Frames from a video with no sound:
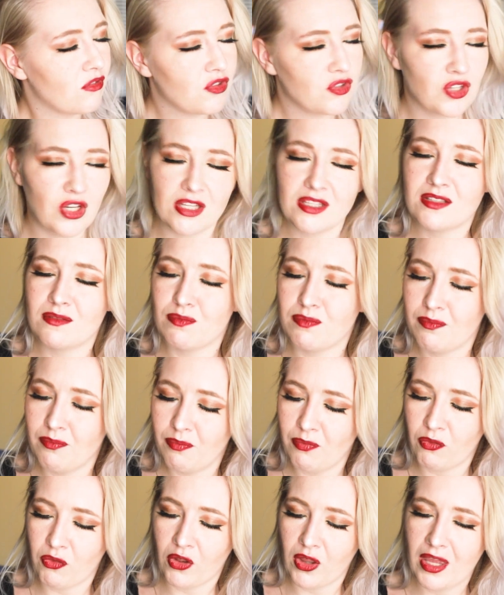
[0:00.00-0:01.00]
just
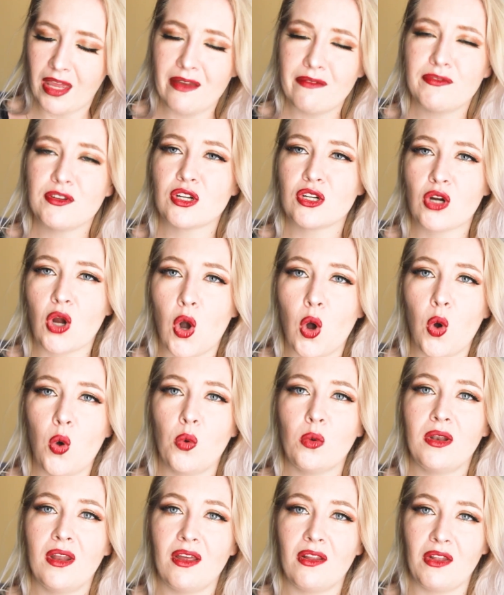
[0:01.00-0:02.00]
live your
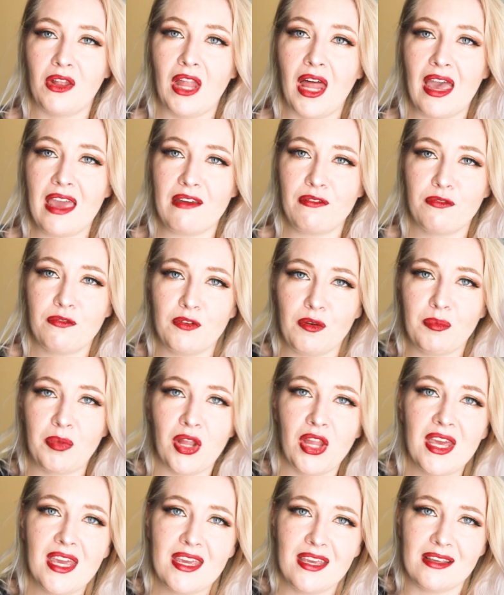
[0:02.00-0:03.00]
own life.
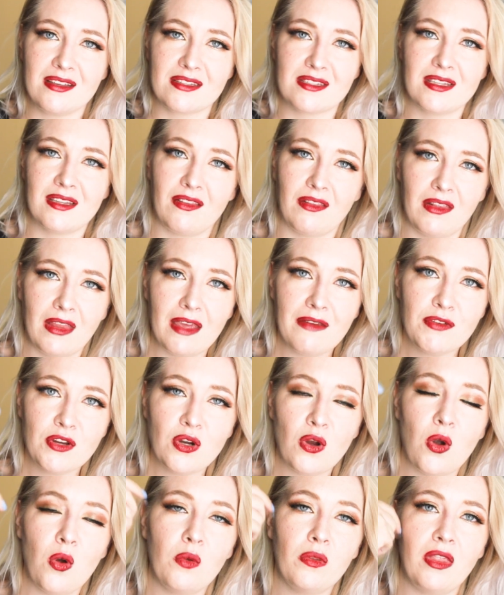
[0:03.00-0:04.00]
Please, live
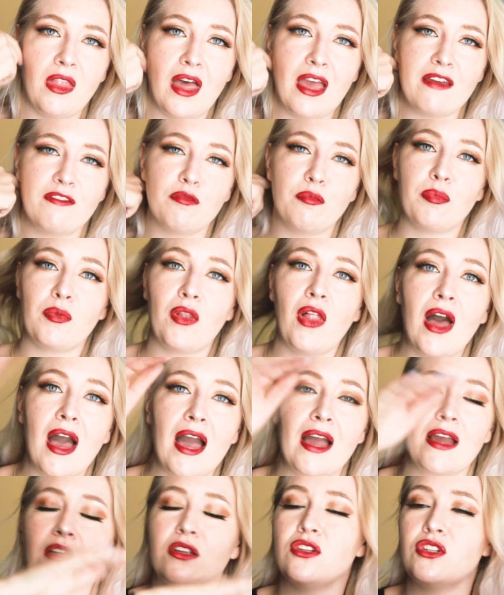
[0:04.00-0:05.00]
your own life,
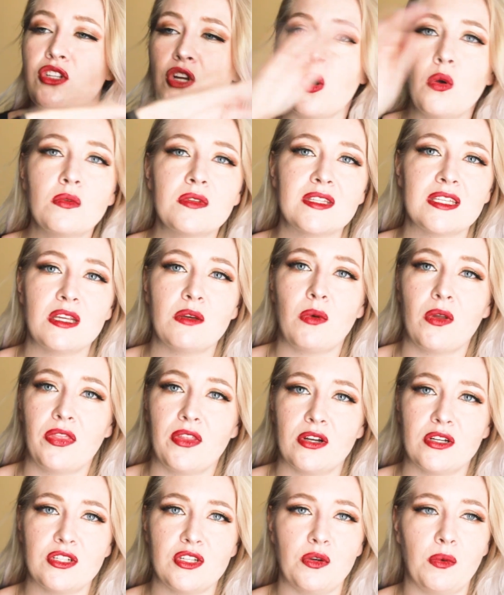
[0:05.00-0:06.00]
block, don't see what
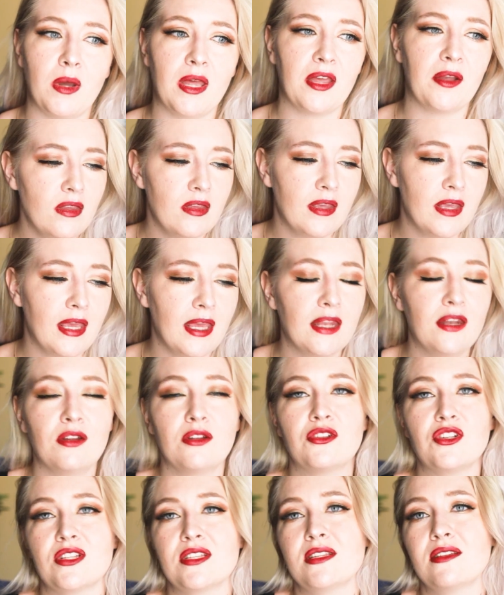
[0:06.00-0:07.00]
they're doing.
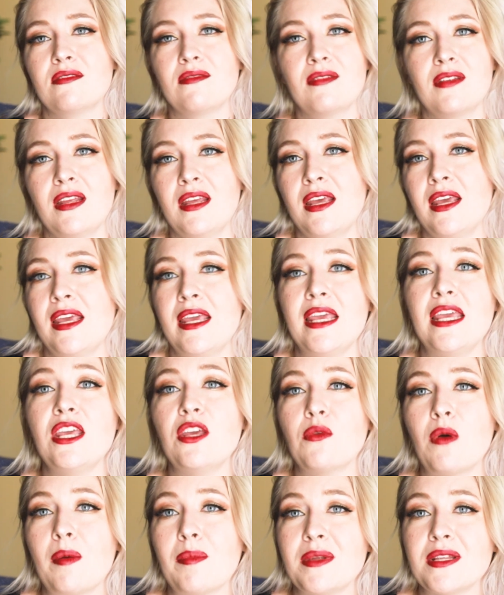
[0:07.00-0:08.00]
It'll just
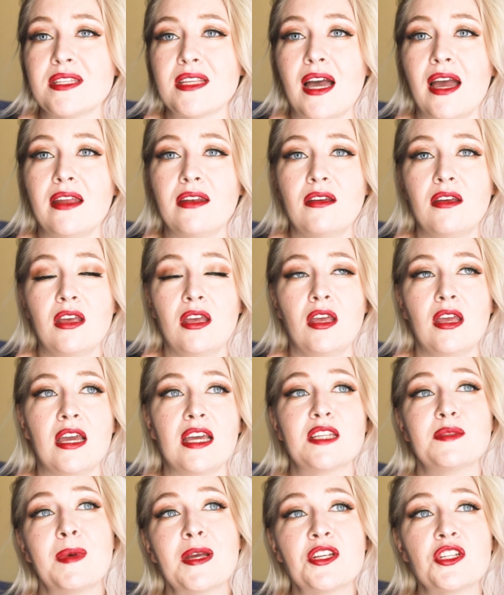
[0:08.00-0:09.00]
eat you up inside.
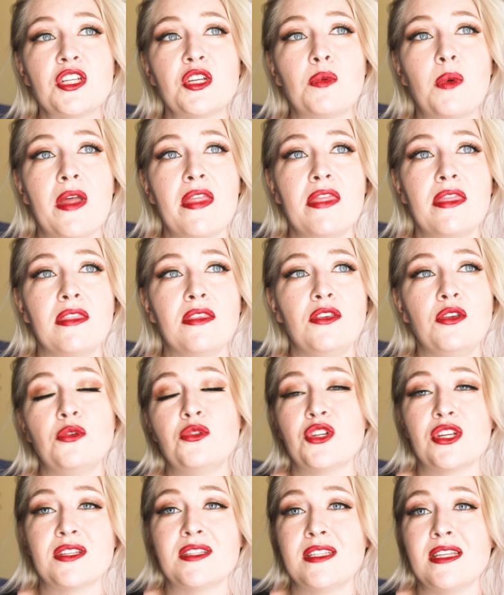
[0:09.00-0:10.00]
Especially when
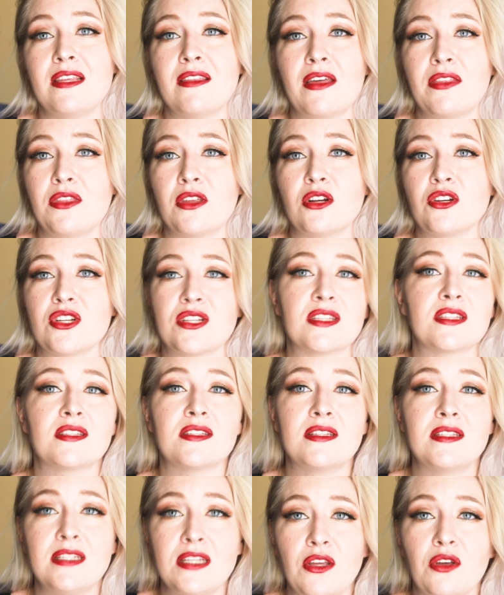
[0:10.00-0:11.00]
you just see that they're just
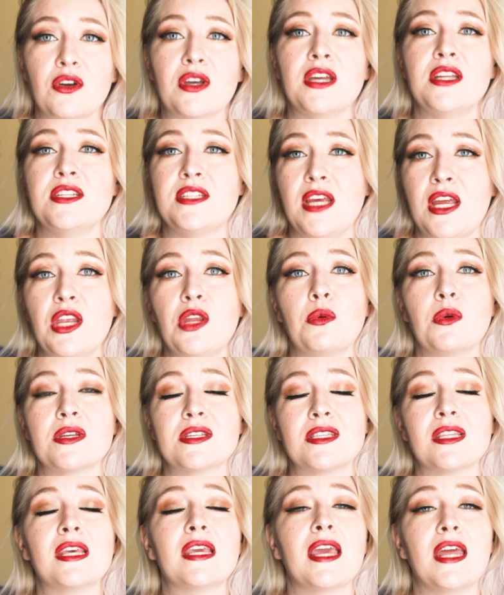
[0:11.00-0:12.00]
still
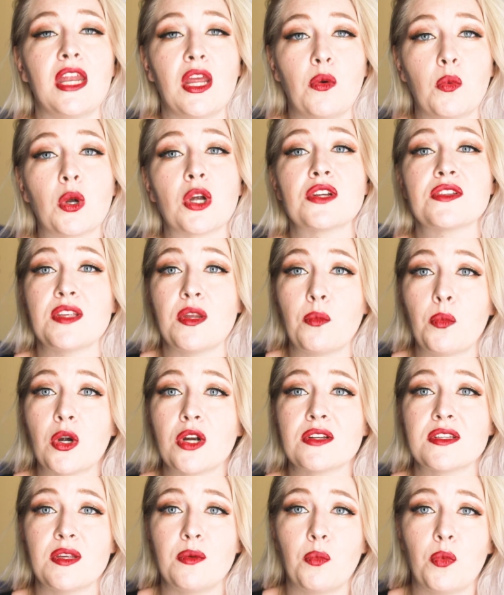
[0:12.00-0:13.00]
continuously getting worse and
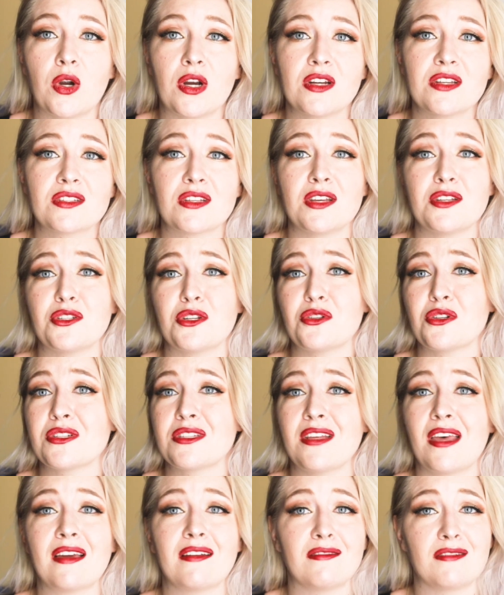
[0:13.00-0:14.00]
worse and worse, because you're
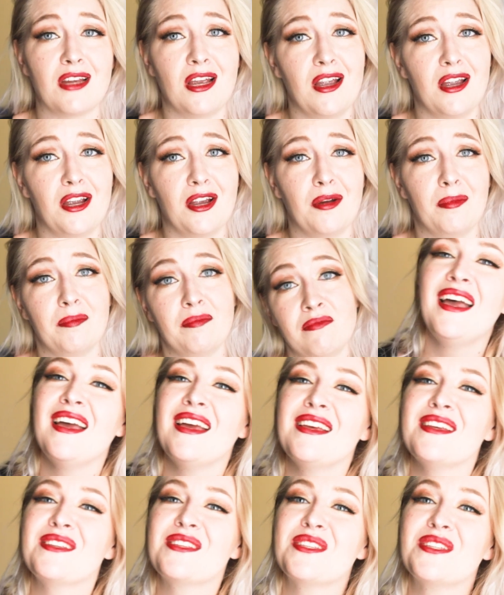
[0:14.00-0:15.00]
just like,
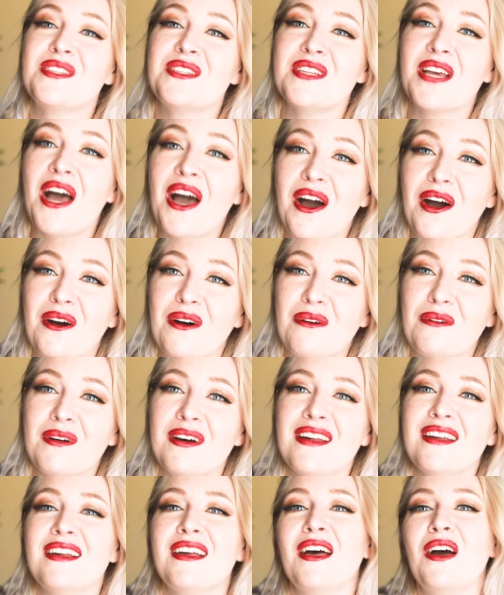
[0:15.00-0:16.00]
damn.
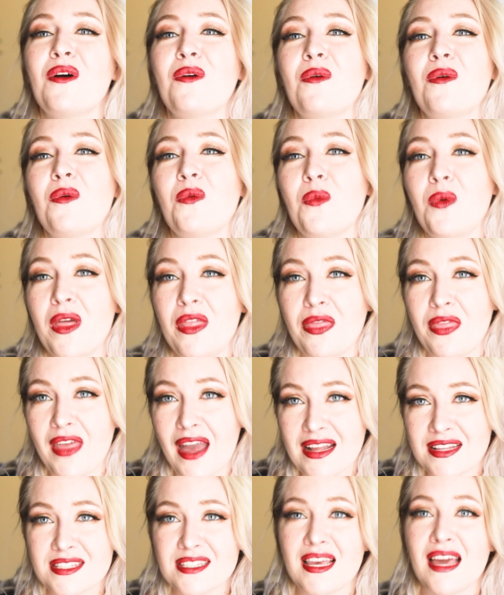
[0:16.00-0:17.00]
So, with
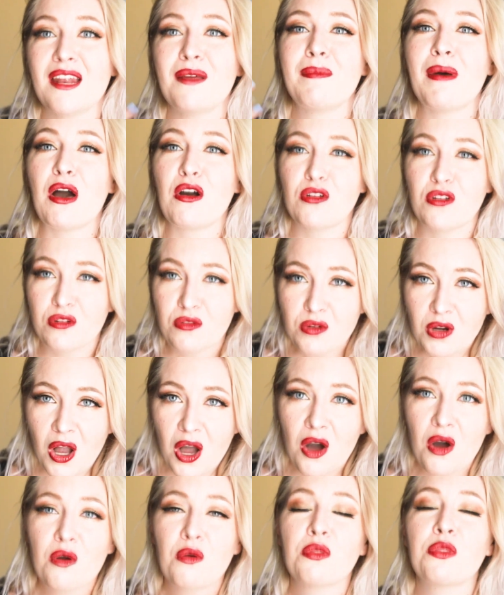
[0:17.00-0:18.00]
that said about
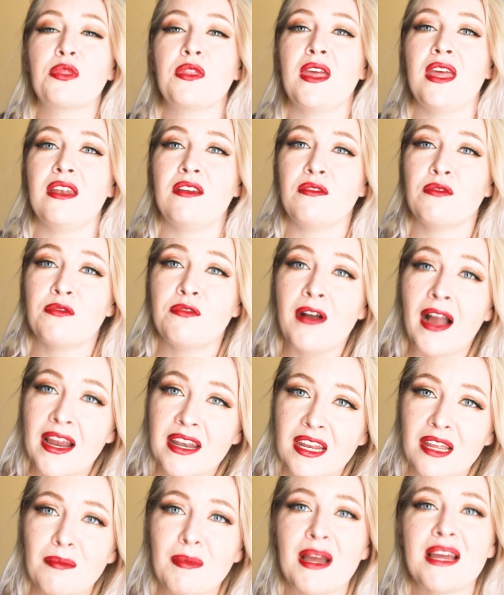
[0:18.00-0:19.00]
growth and
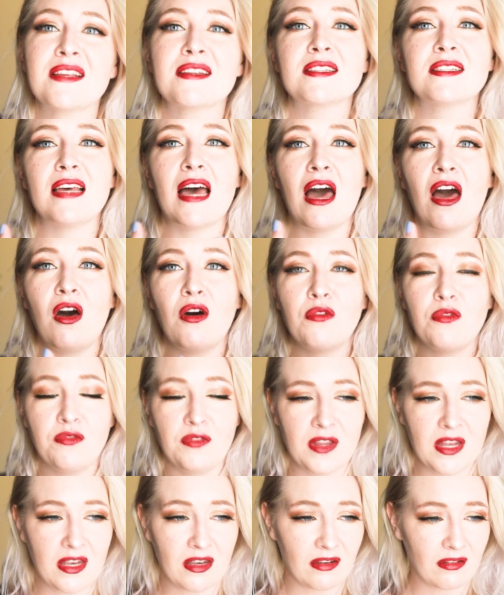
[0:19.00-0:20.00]
finding
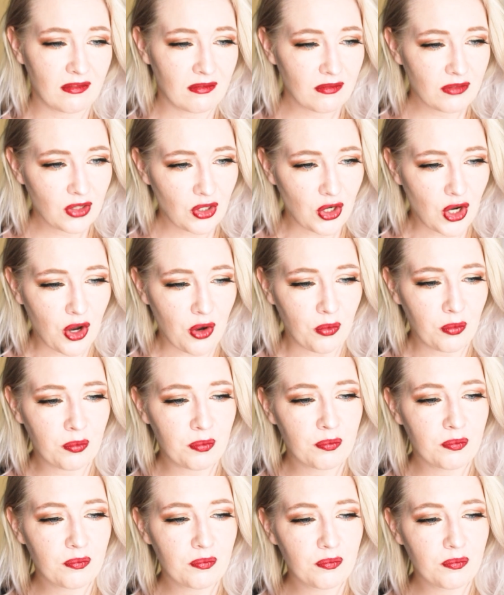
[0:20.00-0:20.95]
myself and, you know,